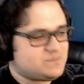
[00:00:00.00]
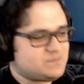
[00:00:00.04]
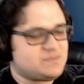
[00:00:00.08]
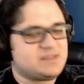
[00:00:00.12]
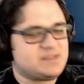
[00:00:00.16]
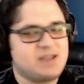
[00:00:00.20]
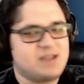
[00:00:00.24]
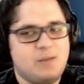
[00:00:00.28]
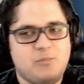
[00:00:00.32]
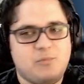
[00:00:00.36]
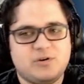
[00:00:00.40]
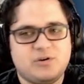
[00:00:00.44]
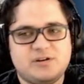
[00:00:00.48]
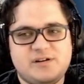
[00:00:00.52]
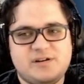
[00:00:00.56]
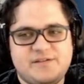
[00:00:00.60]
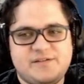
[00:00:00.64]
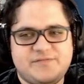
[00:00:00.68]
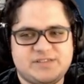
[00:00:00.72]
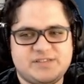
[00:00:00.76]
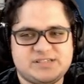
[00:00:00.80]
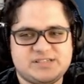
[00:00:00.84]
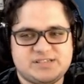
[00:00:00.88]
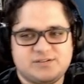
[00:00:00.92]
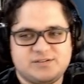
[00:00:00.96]
I'm wondering
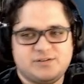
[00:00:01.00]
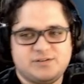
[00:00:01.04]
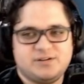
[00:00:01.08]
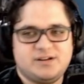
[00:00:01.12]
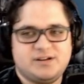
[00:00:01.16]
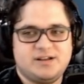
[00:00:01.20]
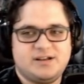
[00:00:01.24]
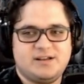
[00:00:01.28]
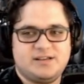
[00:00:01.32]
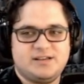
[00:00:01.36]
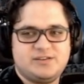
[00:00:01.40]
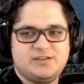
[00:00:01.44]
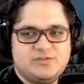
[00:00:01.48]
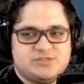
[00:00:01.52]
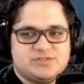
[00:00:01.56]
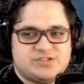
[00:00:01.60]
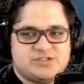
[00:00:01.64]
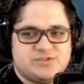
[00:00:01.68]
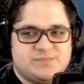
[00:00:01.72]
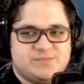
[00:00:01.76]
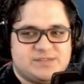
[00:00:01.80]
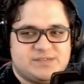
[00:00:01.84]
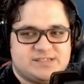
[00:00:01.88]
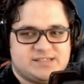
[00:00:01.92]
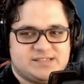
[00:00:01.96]
if this, so you
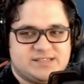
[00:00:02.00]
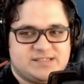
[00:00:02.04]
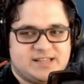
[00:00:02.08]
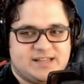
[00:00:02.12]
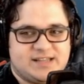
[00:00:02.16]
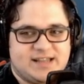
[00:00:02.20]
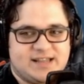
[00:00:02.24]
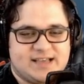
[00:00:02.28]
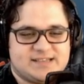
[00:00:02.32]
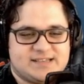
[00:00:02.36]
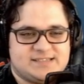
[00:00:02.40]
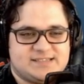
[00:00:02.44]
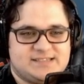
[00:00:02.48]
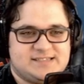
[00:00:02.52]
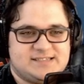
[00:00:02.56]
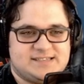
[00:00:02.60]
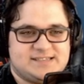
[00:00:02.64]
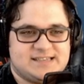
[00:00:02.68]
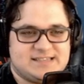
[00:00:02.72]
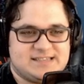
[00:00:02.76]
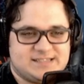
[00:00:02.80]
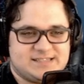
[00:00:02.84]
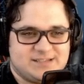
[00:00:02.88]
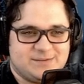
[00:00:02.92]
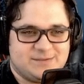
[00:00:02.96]
assume this is the next
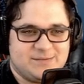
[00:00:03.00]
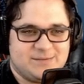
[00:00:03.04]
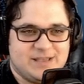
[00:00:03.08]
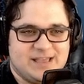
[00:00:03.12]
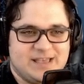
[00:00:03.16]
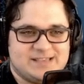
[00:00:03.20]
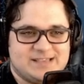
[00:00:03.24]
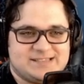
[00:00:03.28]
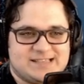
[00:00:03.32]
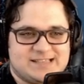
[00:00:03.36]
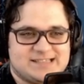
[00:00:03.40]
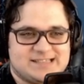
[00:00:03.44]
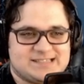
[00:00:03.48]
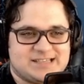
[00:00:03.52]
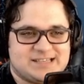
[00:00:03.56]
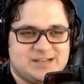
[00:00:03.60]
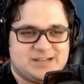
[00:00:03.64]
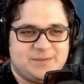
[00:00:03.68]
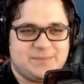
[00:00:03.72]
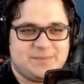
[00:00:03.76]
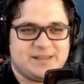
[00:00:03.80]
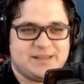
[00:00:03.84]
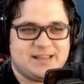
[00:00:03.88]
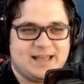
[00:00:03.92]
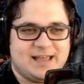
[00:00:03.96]
system. Is this going
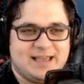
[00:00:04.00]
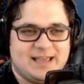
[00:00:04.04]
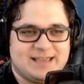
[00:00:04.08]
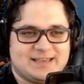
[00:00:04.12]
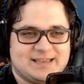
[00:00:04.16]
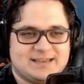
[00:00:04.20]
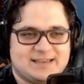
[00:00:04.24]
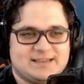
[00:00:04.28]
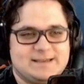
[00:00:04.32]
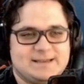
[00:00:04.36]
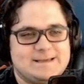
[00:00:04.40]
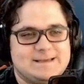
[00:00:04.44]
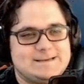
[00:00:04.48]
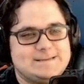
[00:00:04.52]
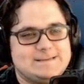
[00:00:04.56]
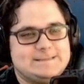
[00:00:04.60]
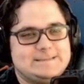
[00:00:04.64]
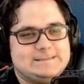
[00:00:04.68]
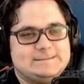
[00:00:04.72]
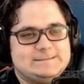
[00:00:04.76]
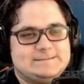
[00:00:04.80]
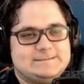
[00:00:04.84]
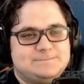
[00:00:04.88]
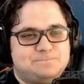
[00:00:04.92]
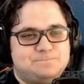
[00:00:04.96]
to be like,
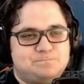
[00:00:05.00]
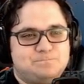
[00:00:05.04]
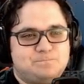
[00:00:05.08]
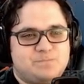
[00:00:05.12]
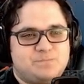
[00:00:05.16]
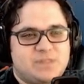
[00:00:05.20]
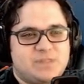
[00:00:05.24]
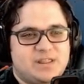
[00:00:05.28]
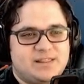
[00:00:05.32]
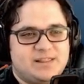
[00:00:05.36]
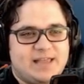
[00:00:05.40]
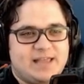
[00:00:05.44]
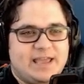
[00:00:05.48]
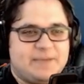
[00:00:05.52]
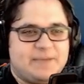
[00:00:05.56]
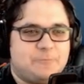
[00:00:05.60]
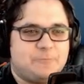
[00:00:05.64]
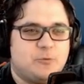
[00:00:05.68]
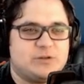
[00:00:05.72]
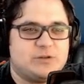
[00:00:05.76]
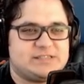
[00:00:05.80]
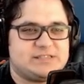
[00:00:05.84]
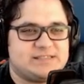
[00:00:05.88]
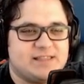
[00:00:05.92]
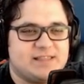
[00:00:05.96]
like
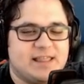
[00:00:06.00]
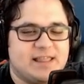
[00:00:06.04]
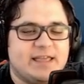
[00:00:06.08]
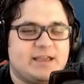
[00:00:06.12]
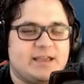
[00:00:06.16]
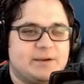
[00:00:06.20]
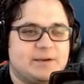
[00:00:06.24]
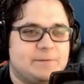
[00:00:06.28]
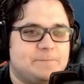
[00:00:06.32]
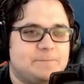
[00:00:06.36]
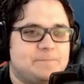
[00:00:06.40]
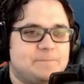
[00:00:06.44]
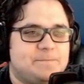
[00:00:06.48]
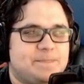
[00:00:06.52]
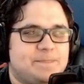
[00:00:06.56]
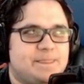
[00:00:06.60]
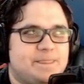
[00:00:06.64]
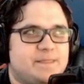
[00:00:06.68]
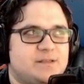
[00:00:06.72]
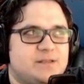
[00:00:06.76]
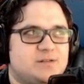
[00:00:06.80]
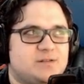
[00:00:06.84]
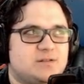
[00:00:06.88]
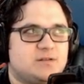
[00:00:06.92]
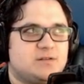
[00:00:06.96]
what's like,
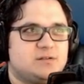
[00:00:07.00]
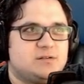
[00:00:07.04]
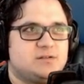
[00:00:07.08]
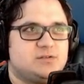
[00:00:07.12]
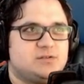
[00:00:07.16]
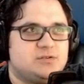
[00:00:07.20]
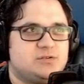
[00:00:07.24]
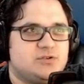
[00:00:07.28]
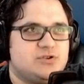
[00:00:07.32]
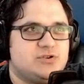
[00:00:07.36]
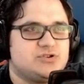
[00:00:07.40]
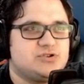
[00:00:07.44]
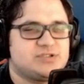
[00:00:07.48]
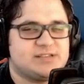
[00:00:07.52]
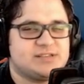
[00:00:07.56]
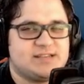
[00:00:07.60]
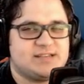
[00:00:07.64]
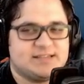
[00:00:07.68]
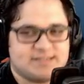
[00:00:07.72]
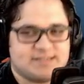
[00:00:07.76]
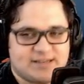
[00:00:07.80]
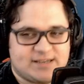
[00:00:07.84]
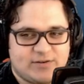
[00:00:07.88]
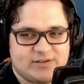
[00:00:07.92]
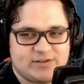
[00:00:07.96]
usually
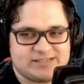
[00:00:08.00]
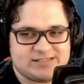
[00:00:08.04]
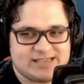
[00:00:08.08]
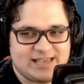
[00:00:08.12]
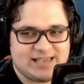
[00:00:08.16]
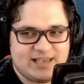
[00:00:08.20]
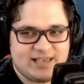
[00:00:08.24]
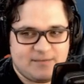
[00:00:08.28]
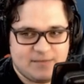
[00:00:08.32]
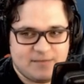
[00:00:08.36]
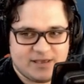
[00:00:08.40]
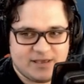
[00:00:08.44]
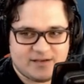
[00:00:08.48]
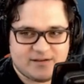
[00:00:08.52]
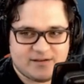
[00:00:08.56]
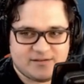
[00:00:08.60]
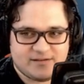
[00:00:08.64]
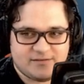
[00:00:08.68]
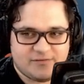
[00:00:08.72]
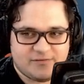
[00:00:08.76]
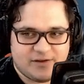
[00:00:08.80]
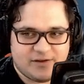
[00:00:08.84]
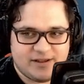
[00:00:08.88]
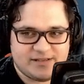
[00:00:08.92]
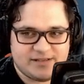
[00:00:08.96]
Nintendo has a gimmick,
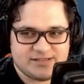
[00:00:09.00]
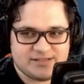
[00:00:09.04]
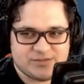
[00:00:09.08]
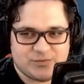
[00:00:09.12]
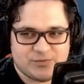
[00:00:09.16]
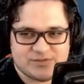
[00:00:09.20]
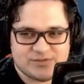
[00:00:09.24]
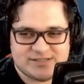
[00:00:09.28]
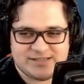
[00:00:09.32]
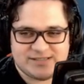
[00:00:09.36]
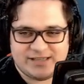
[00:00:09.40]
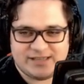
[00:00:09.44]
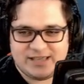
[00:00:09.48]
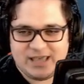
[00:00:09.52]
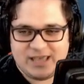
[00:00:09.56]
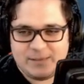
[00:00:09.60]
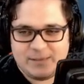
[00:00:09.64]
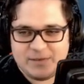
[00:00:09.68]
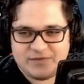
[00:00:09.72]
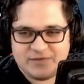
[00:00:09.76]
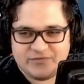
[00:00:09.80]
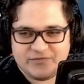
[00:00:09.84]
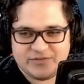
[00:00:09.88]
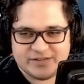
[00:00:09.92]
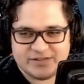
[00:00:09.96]
right? So what's the
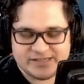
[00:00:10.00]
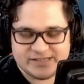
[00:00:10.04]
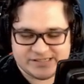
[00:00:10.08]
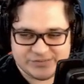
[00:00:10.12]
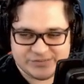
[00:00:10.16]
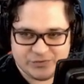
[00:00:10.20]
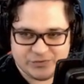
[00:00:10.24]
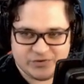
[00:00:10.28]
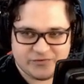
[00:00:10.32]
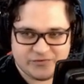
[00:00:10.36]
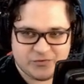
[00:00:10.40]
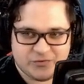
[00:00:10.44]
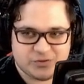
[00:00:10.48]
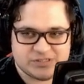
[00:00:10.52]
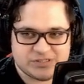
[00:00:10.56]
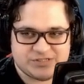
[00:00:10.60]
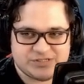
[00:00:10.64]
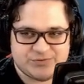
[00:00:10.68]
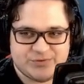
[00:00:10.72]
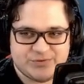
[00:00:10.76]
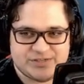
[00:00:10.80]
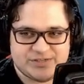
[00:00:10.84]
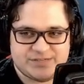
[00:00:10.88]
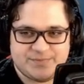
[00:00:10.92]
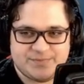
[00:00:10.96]
gimmick for this one? Of course,
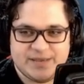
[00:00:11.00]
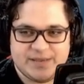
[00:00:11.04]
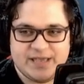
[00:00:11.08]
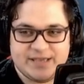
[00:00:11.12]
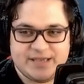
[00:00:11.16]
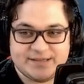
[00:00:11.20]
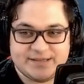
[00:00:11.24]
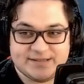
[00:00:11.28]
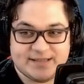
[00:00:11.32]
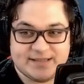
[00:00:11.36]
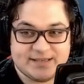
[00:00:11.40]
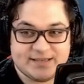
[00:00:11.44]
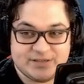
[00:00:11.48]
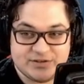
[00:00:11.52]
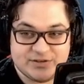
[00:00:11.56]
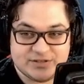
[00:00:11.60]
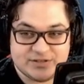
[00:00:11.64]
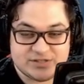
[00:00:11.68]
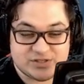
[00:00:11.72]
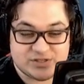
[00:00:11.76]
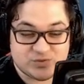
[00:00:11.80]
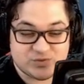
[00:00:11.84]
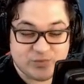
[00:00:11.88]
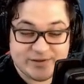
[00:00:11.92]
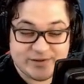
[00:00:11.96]
Switch being like, you
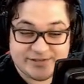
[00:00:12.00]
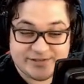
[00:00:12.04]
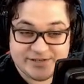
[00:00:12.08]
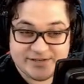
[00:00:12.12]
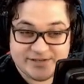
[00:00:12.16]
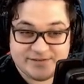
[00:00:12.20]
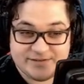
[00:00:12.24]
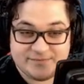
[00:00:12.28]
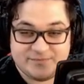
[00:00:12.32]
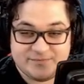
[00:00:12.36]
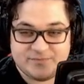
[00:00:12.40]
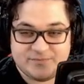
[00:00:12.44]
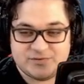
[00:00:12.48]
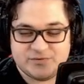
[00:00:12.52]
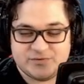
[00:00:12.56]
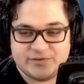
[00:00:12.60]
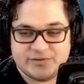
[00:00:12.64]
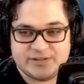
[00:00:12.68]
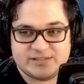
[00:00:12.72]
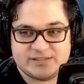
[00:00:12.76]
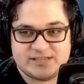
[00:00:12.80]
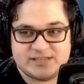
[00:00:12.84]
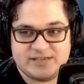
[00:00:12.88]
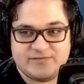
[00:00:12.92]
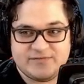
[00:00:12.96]
could switch it
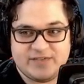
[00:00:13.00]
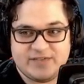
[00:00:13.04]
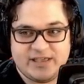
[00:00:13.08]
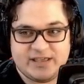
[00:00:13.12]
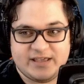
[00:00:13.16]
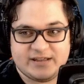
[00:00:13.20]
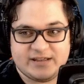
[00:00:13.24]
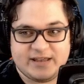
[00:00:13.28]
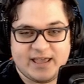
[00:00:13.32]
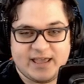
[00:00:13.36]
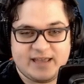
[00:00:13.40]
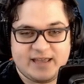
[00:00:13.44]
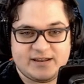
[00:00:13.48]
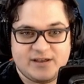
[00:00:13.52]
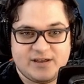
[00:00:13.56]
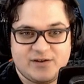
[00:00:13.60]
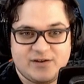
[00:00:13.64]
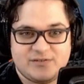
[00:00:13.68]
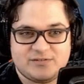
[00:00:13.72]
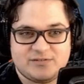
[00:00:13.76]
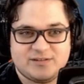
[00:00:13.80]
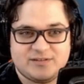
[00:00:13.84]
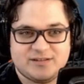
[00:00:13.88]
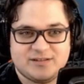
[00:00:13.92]
between T V and handheld.